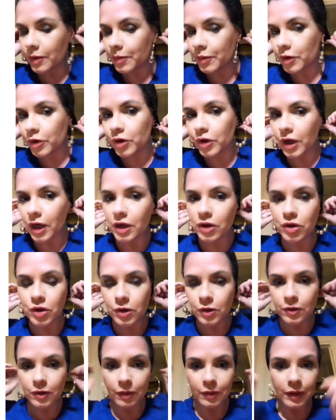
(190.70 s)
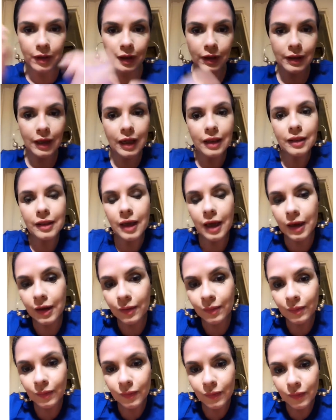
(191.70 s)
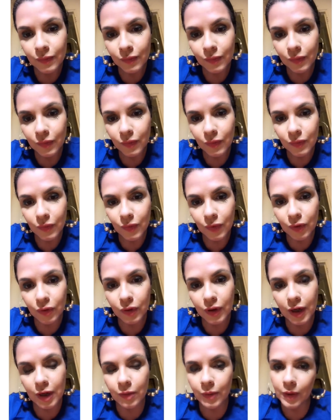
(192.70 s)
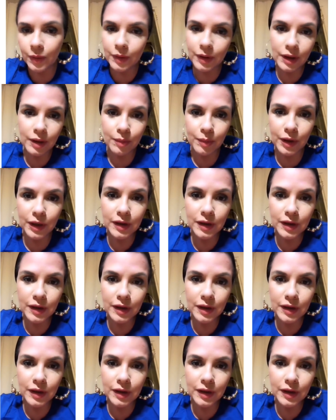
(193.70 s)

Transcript: depreciation, something like that, then you could get away with it.